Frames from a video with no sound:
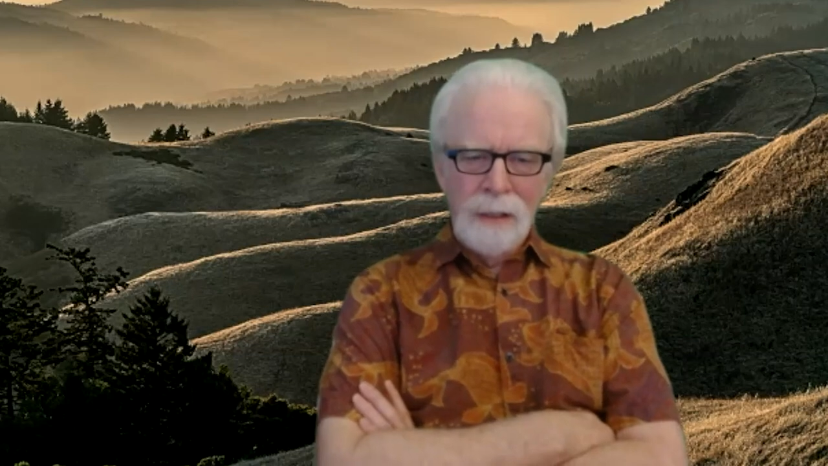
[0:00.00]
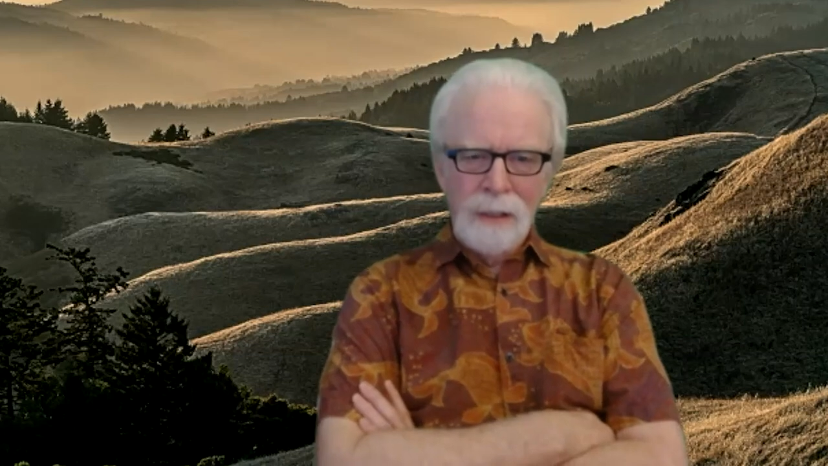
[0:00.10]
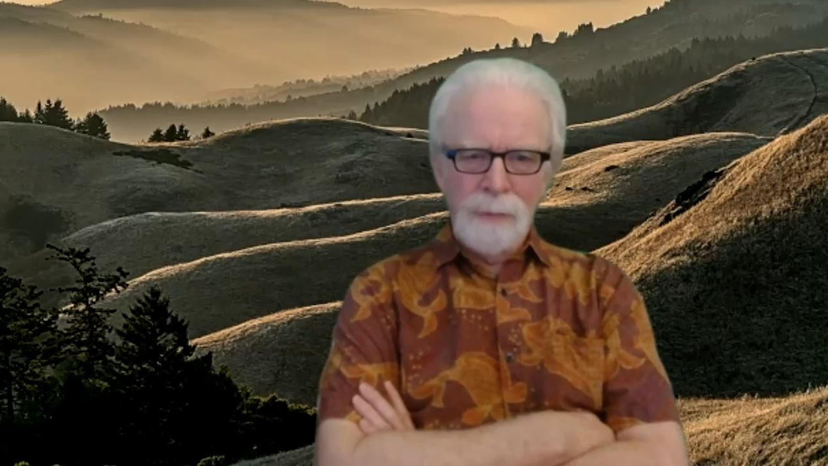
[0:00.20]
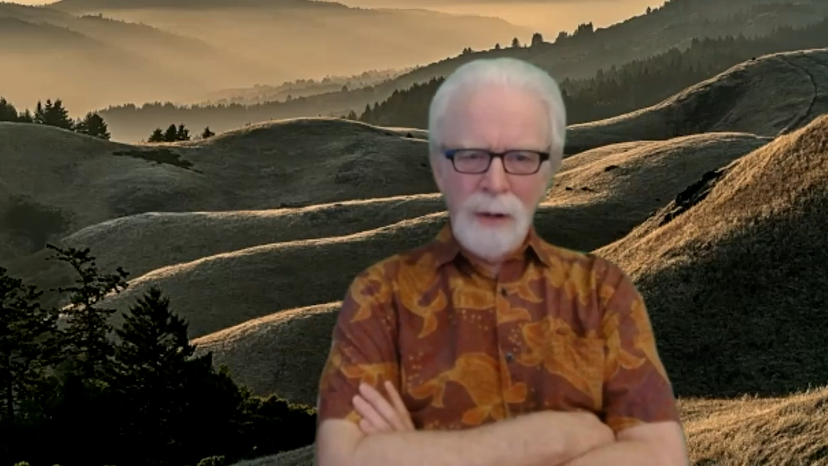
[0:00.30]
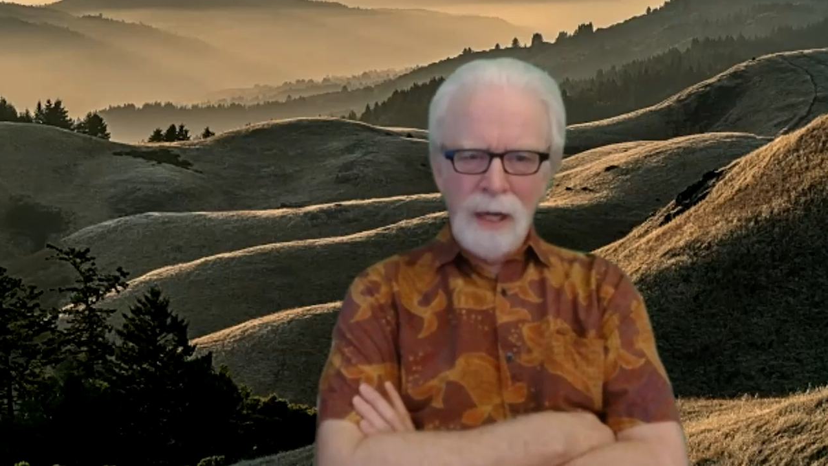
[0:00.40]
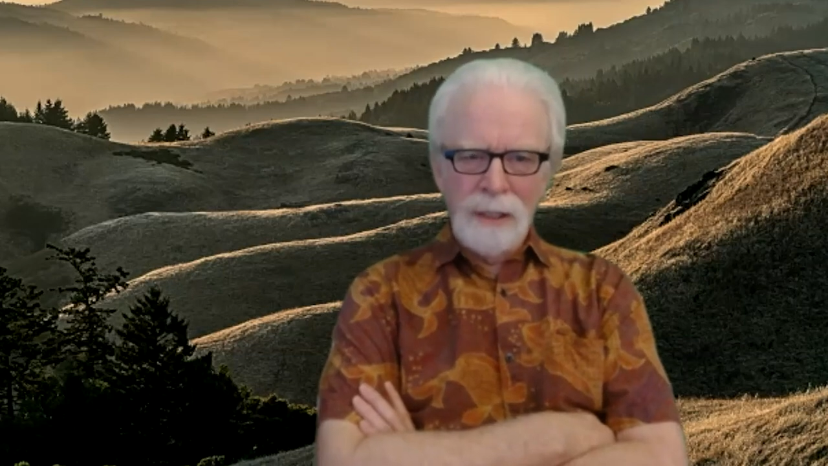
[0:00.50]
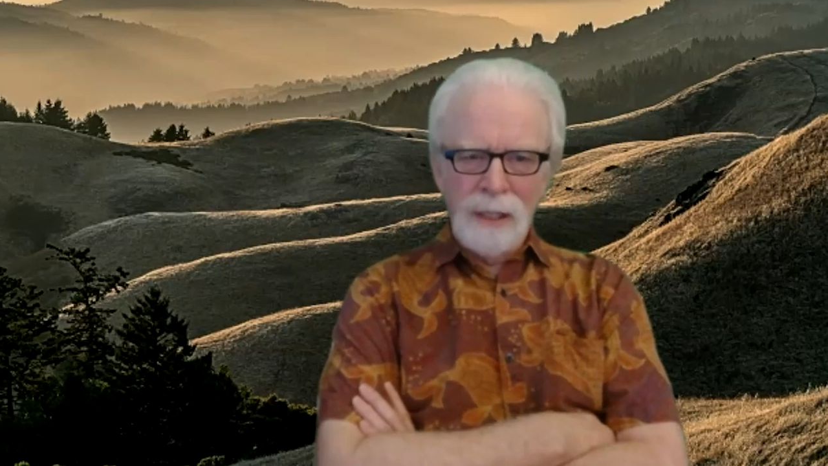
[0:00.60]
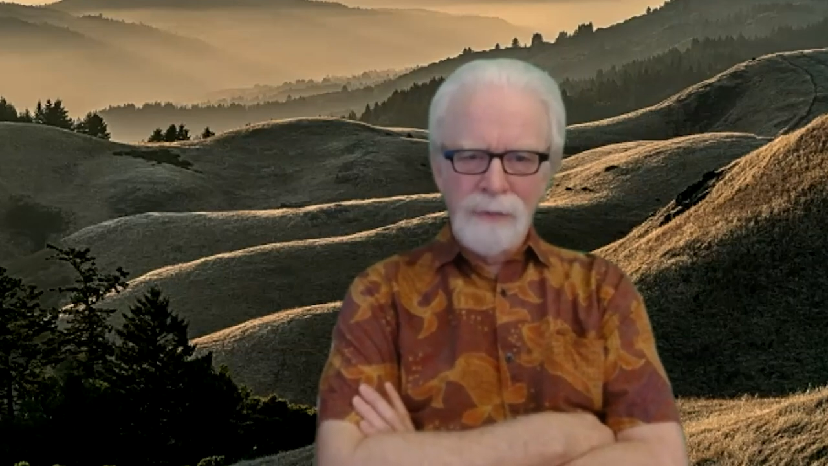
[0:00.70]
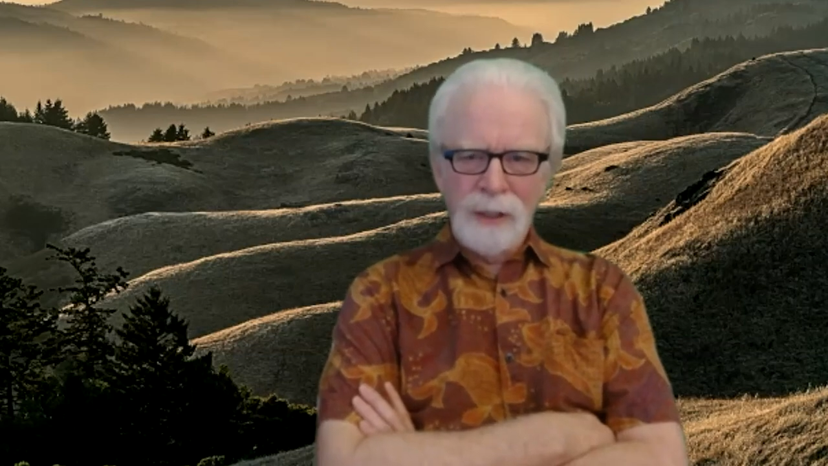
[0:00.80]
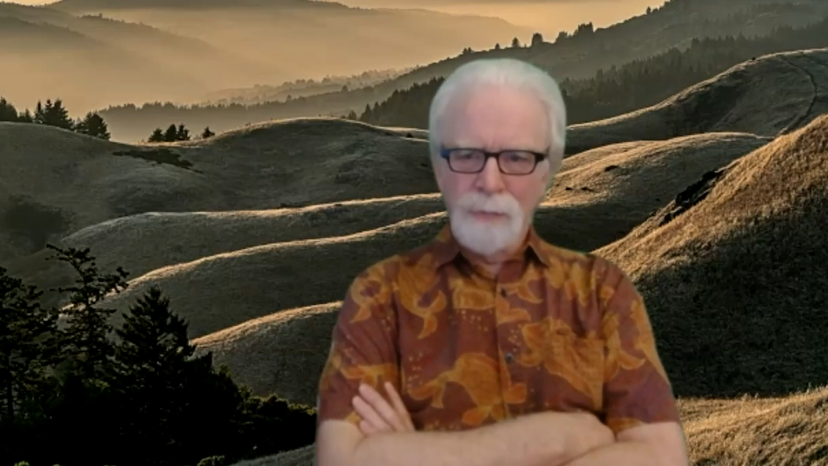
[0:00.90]

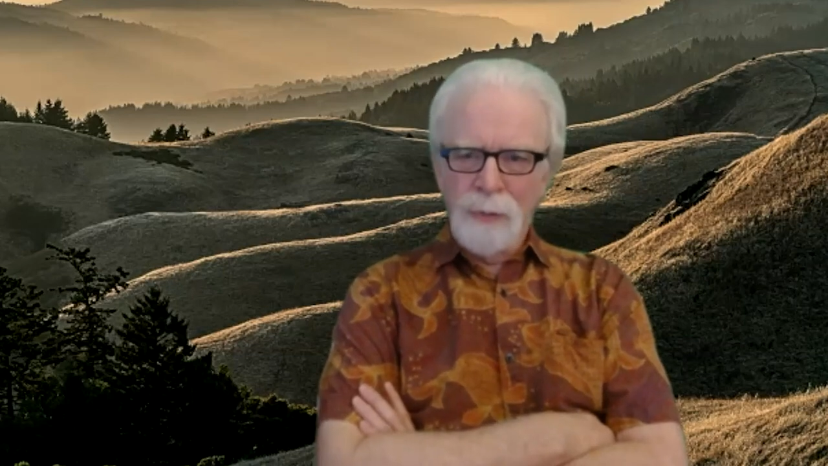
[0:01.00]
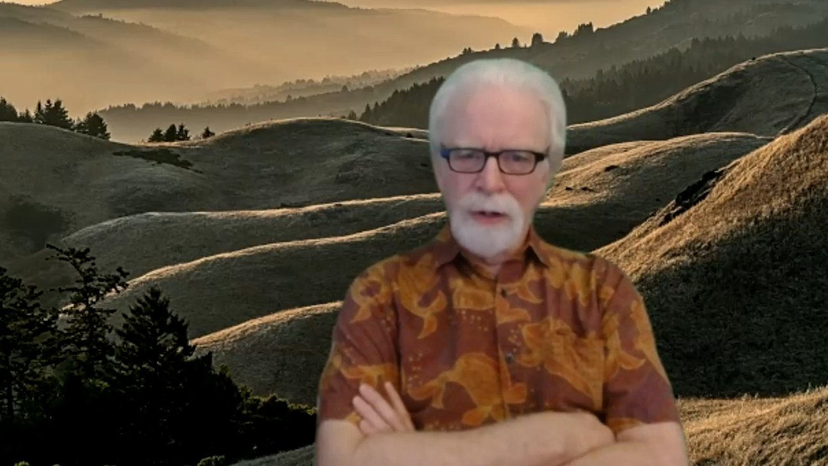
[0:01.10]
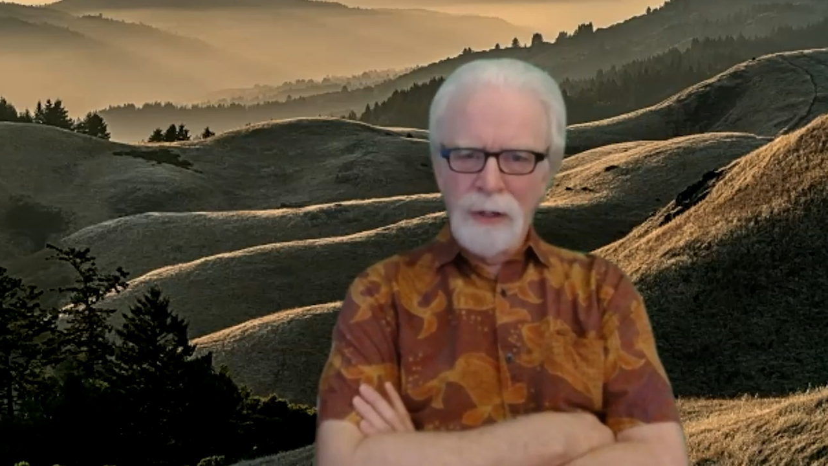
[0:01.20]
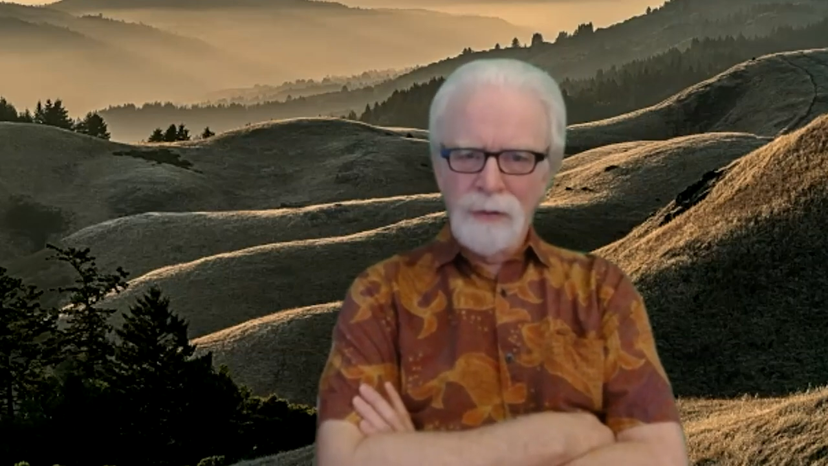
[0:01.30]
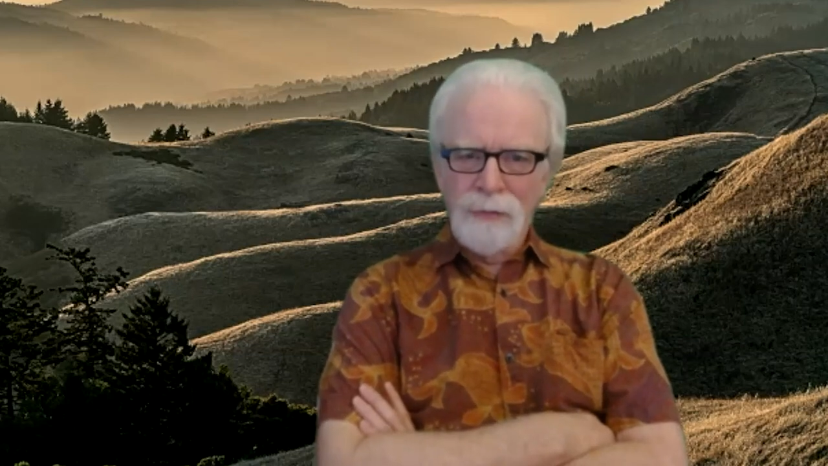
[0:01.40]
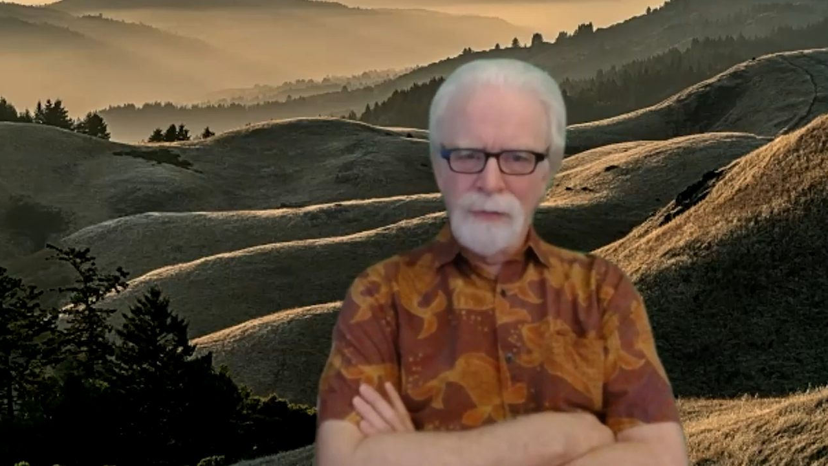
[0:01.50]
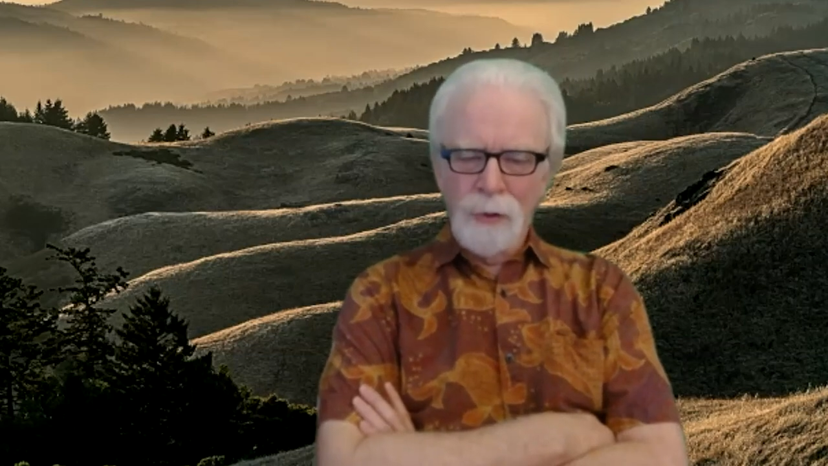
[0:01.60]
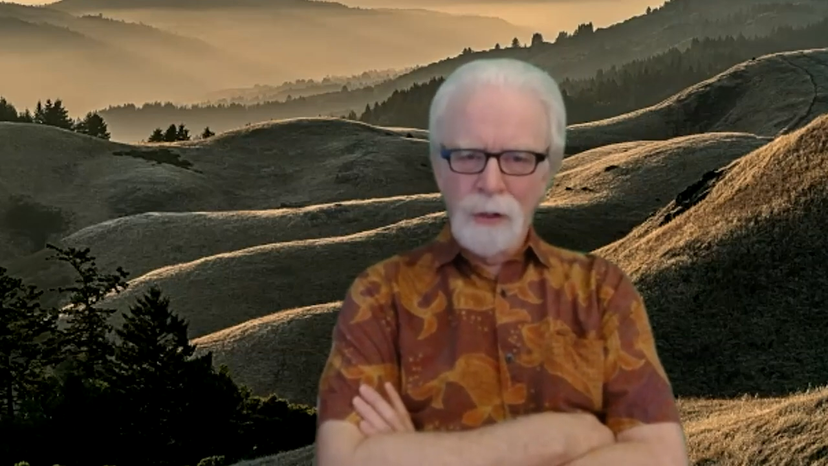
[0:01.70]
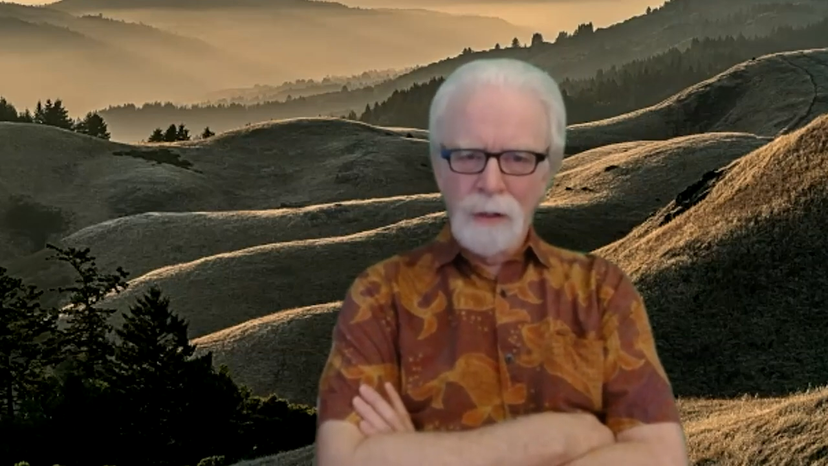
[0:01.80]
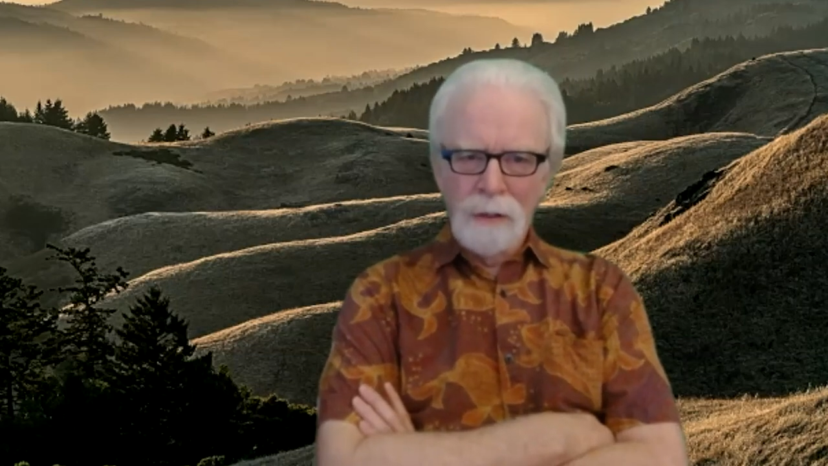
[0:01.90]
positive experience
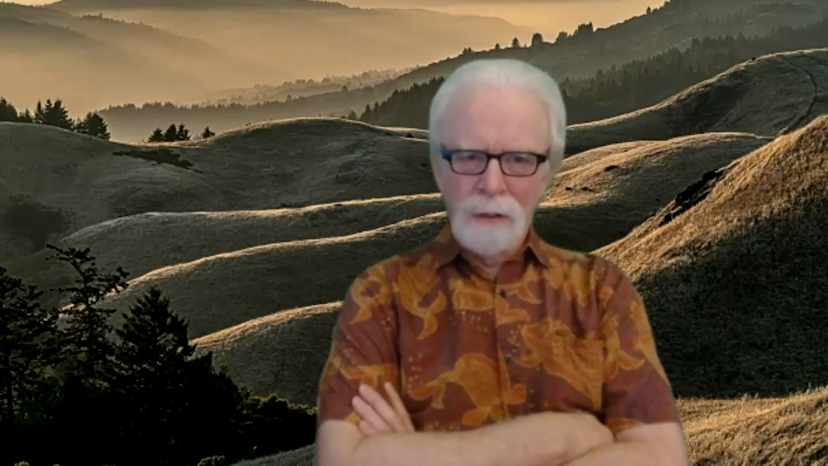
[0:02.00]
for